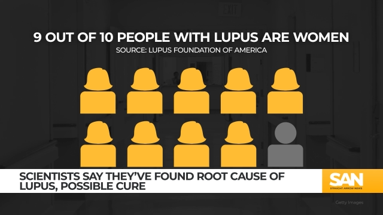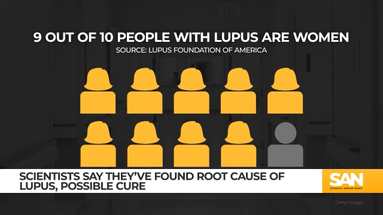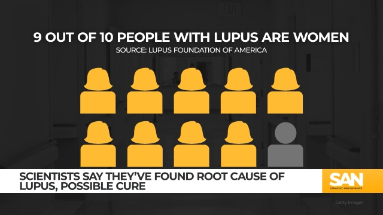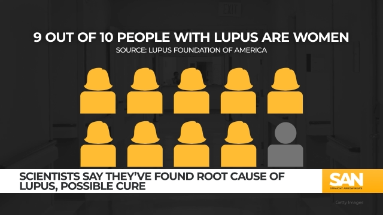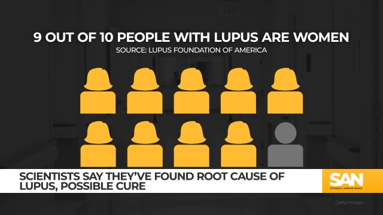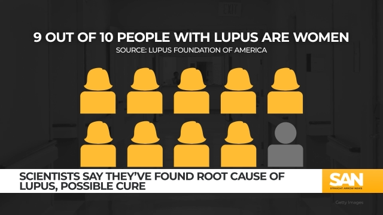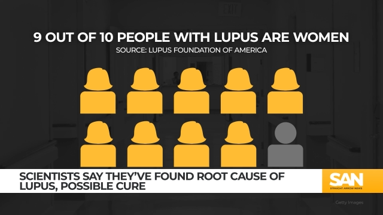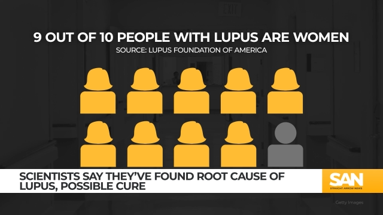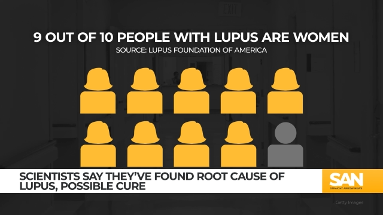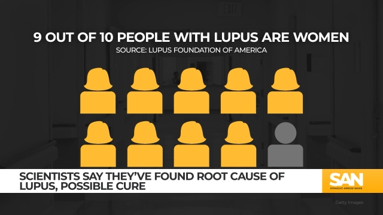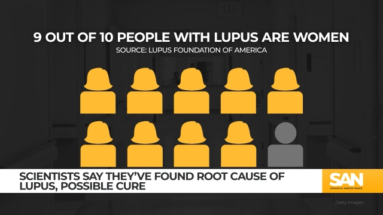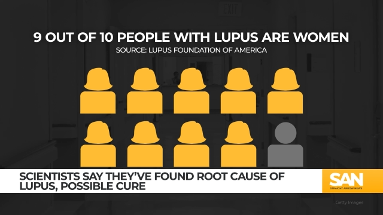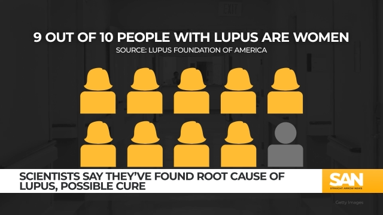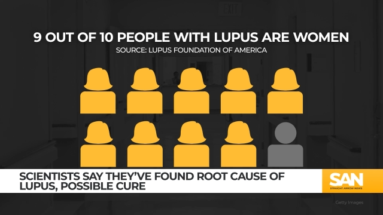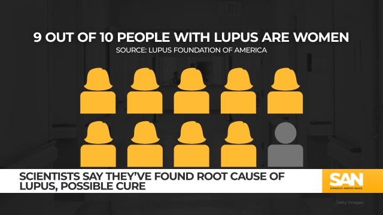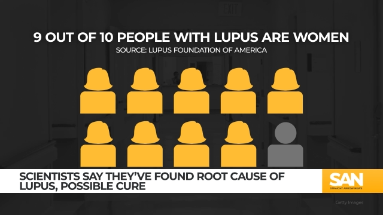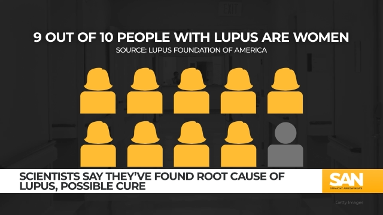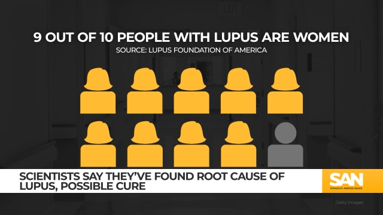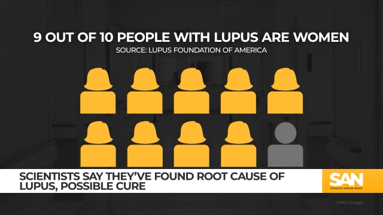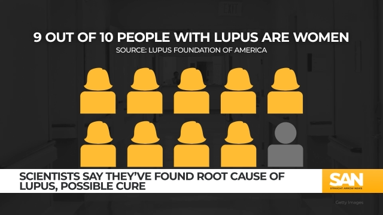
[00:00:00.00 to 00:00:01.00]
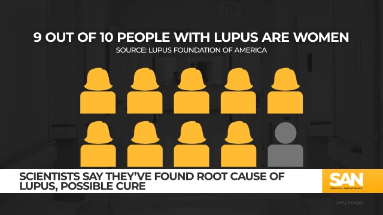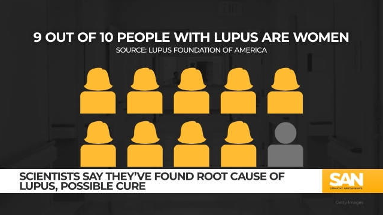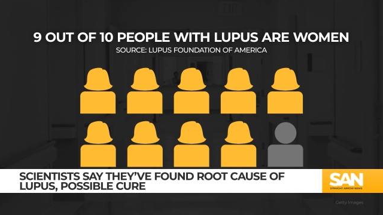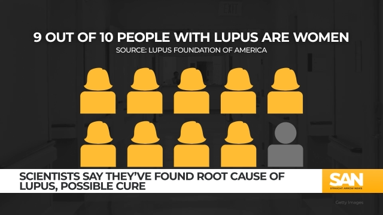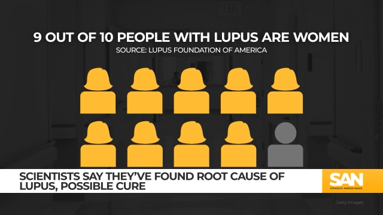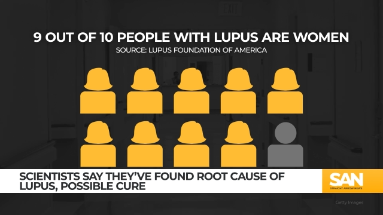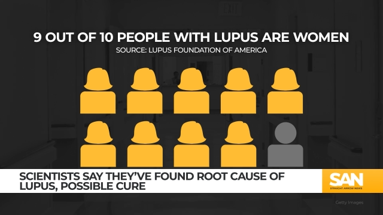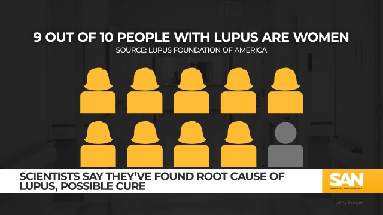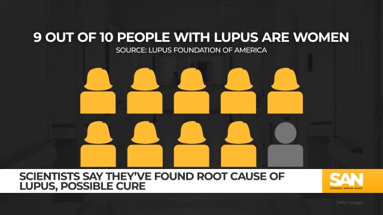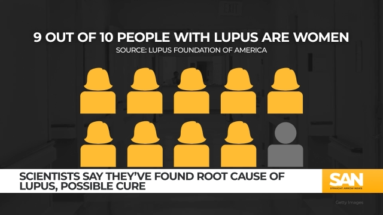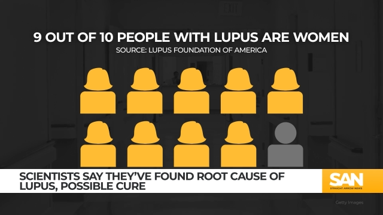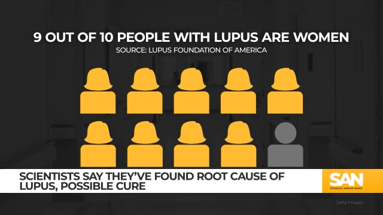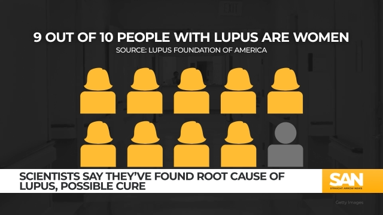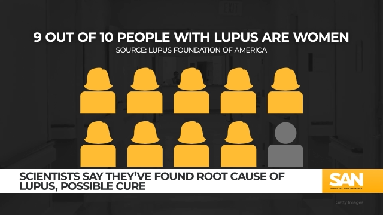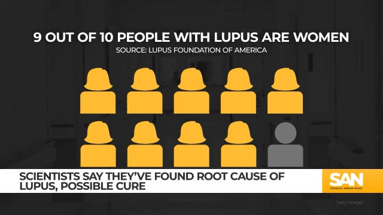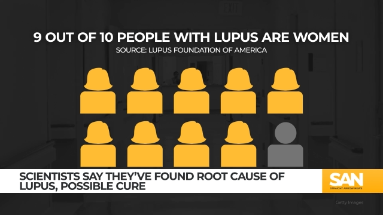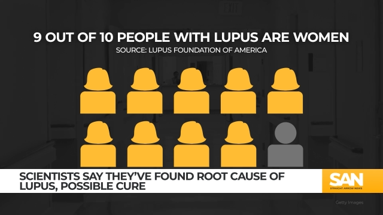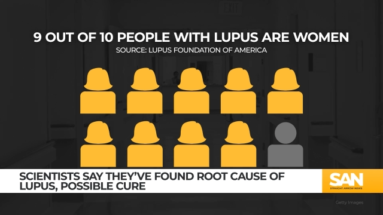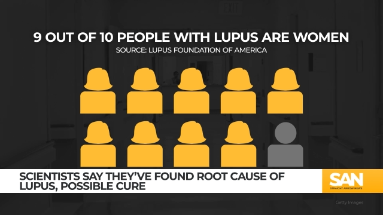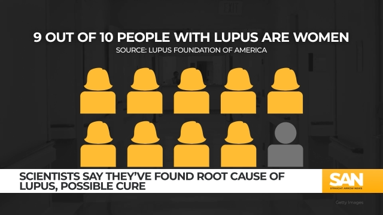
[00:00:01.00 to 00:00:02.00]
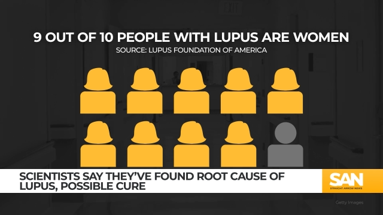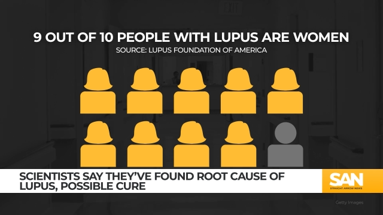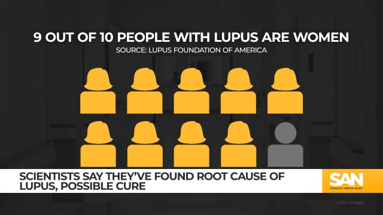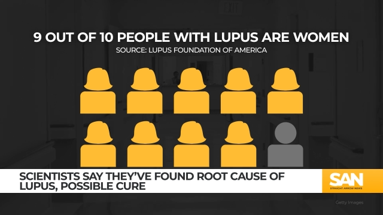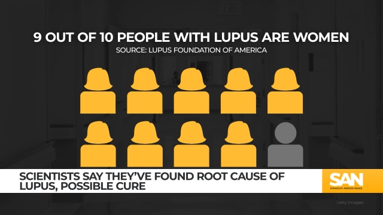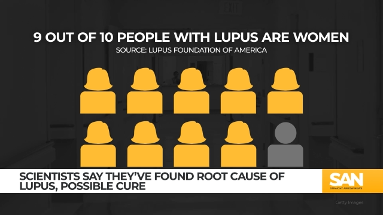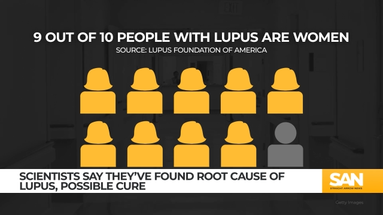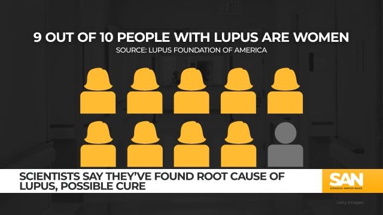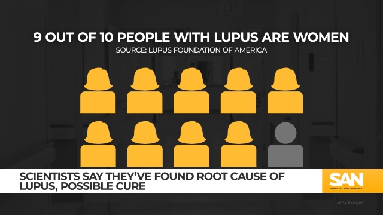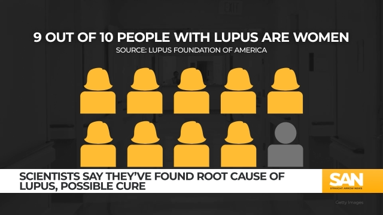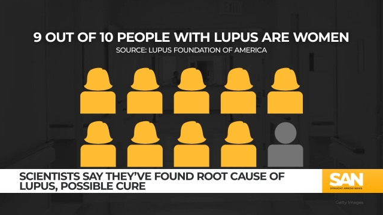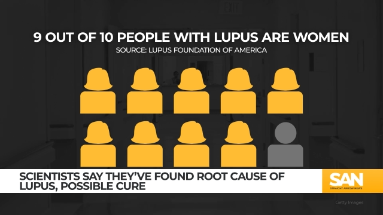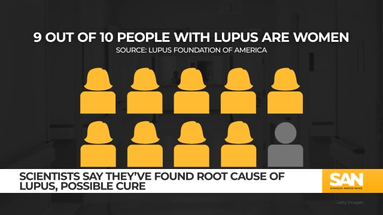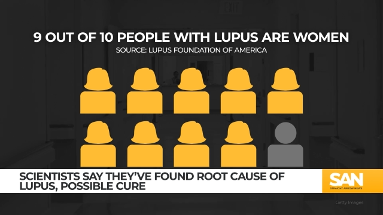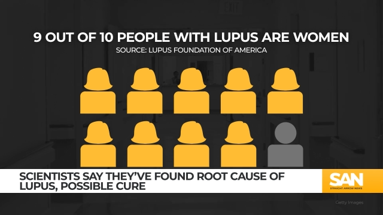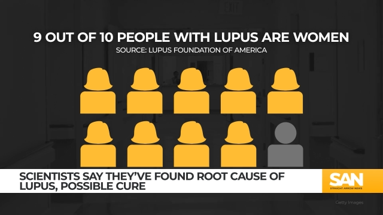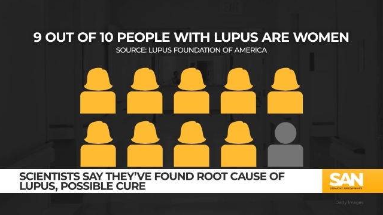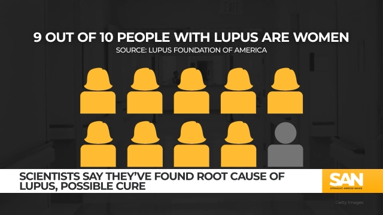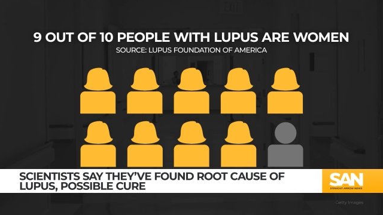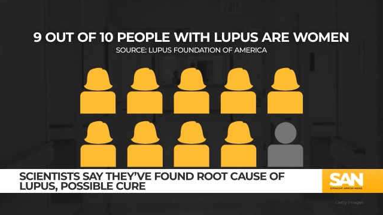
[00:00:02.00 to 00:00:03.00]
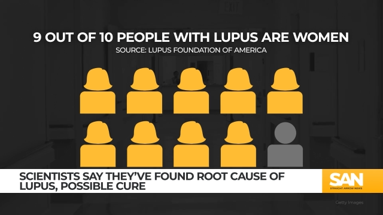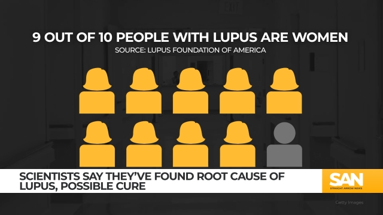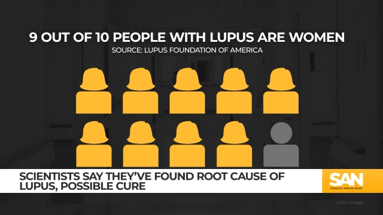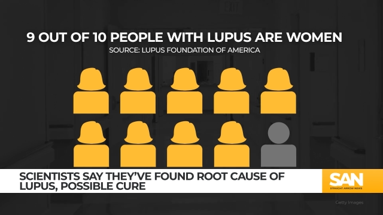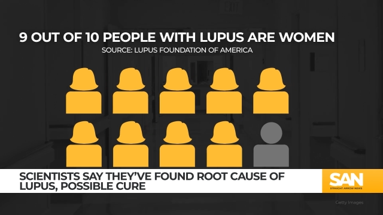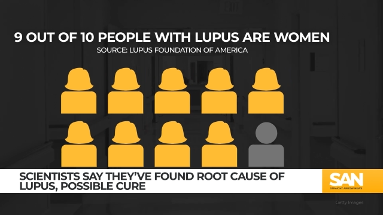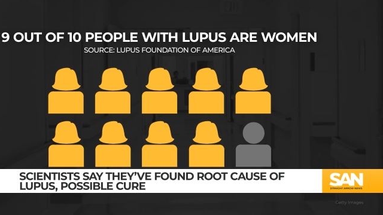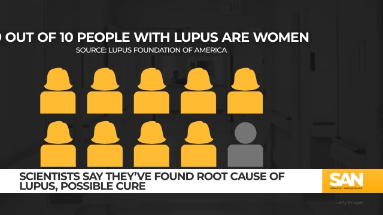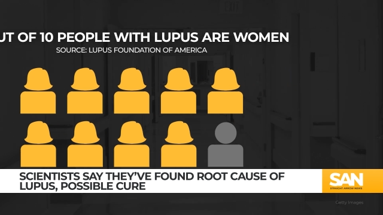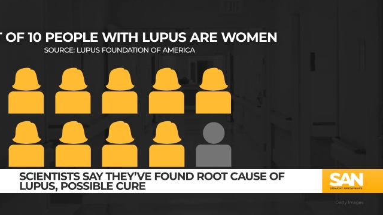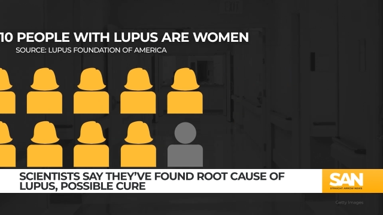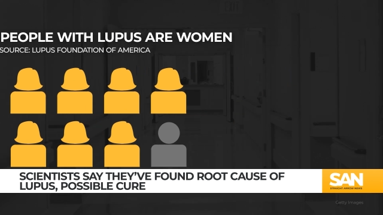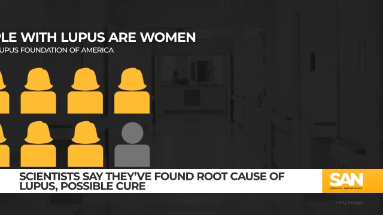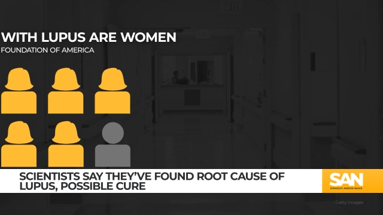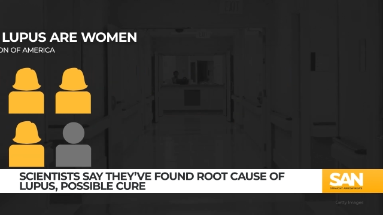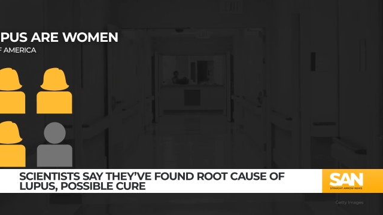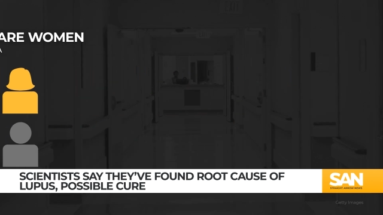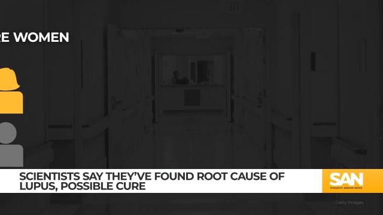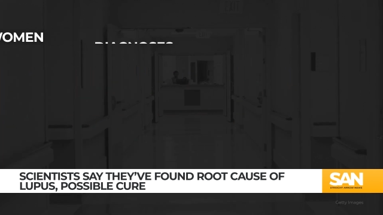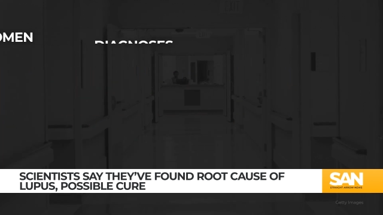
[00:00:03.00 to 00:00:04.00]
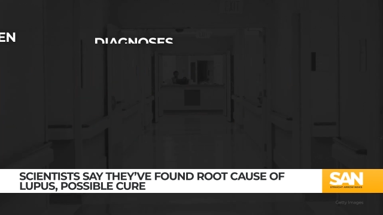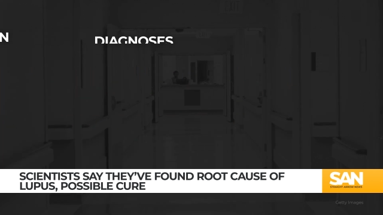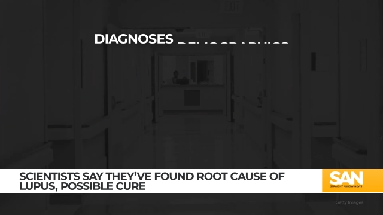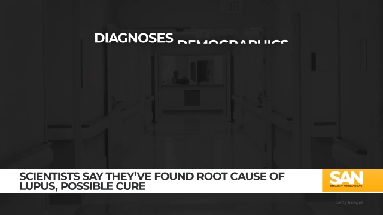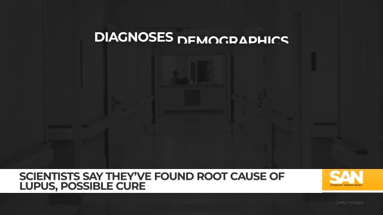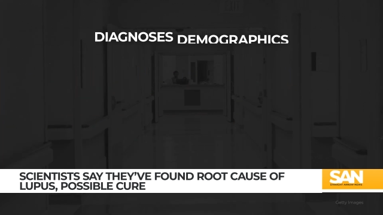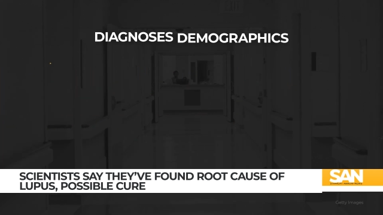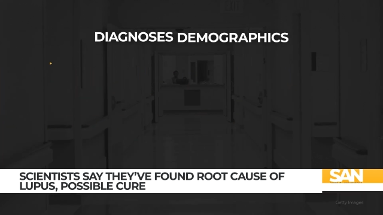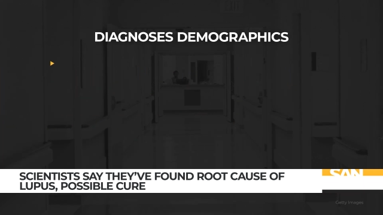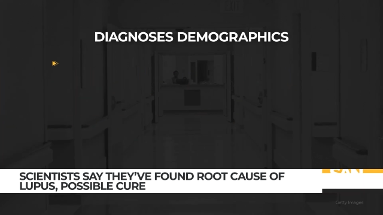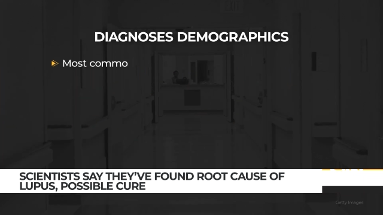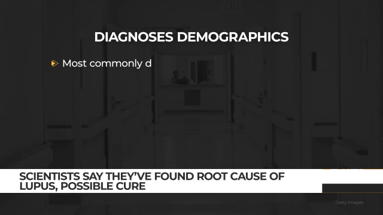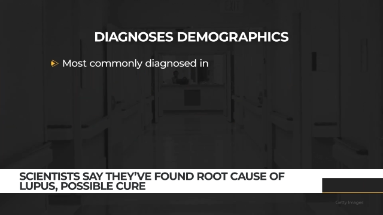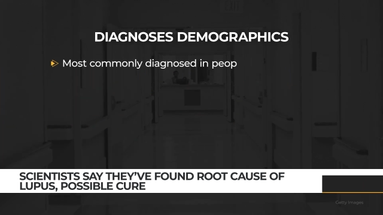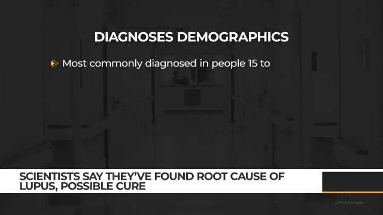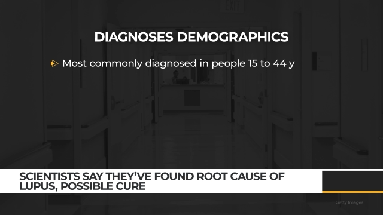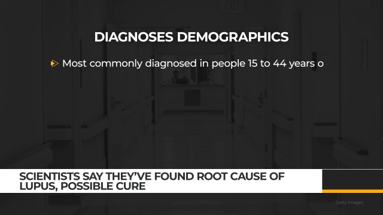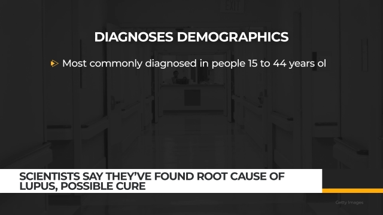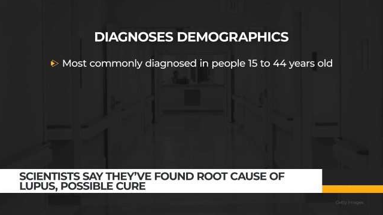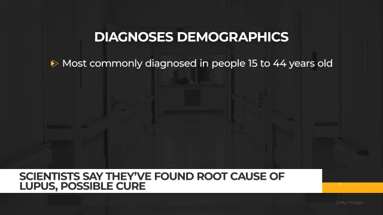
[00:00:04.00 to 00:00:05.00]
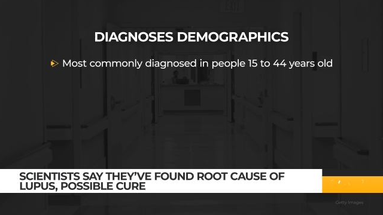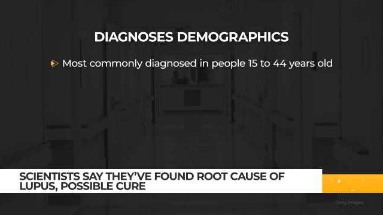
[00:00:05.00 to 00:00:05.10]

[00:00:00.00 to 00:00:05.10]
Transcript: Nobody's mouth can be seen.